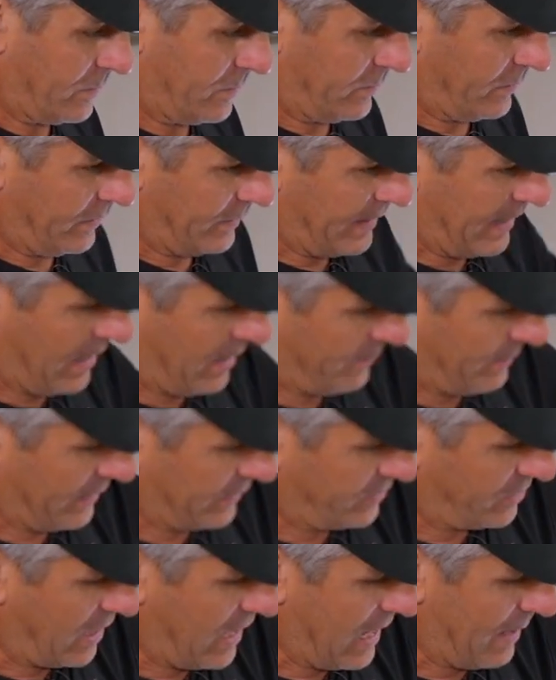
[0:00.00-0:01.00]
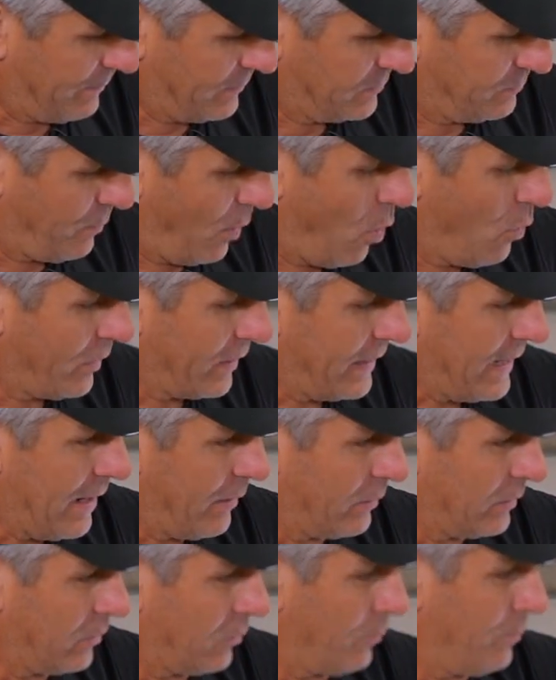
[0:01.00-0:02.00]
And now my top is poking
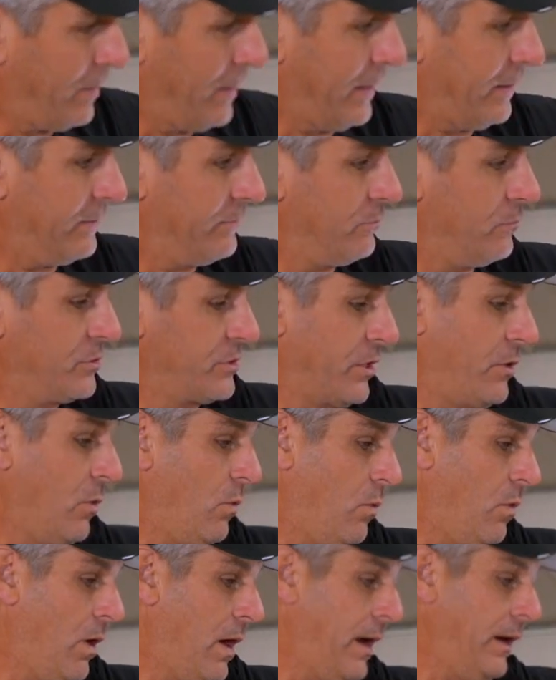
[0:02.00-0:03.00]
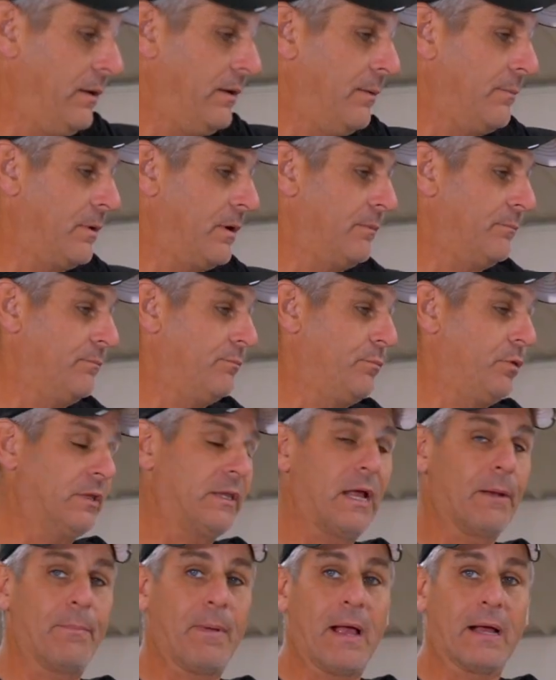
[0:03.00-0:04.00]
out a little bit, which I don't want. I'm going to
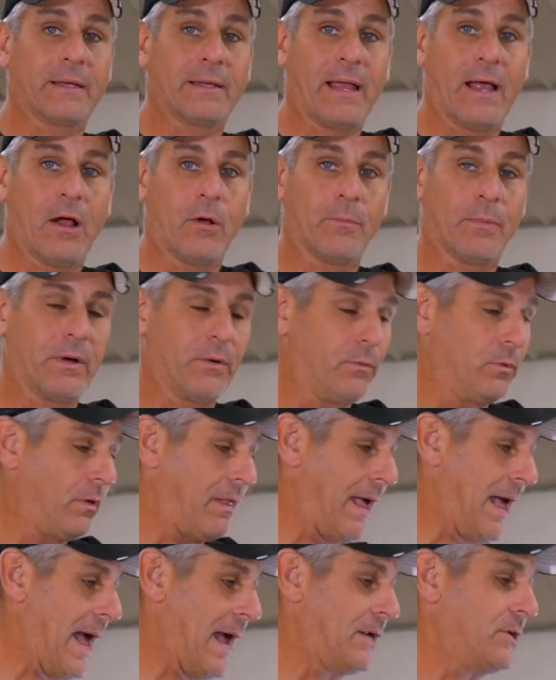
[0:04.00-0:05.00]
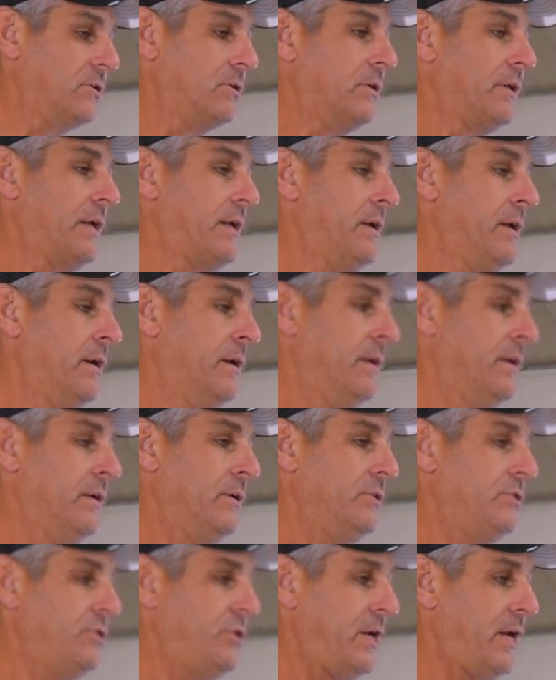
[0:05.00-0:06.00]
put that back down, but it will actually
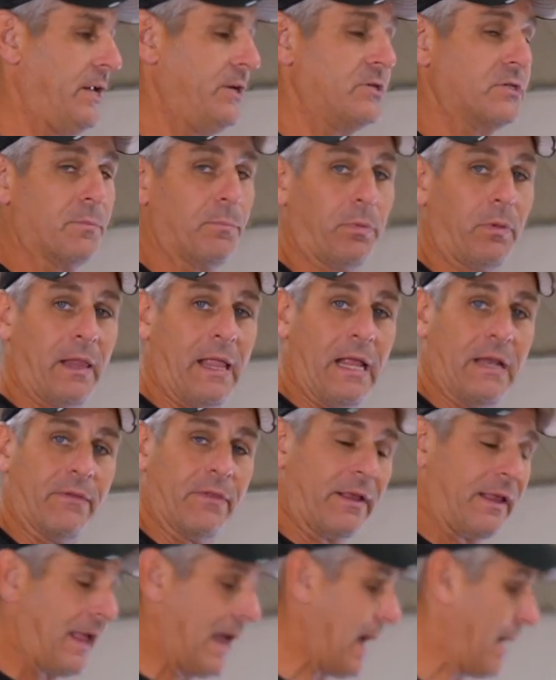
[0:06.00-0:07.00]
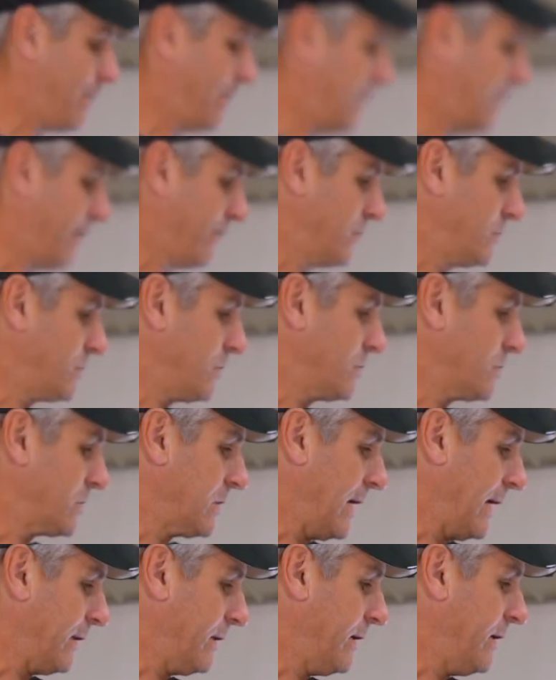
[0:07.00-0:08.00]
change the plane of the cabinet ever so
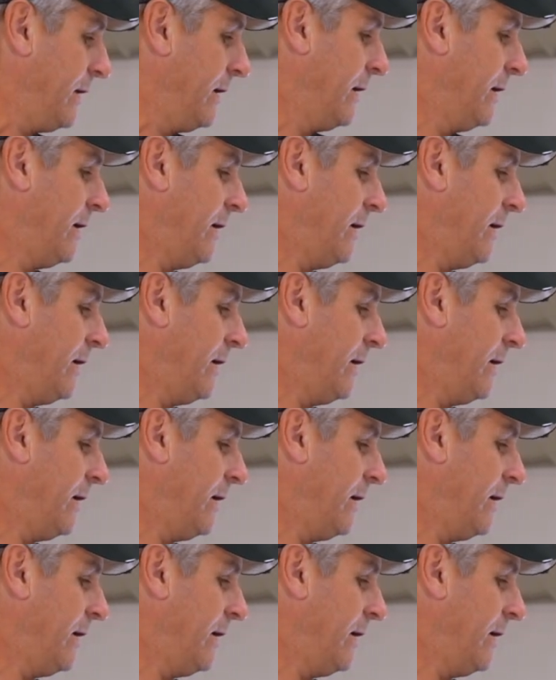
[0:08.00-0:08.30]
slightly.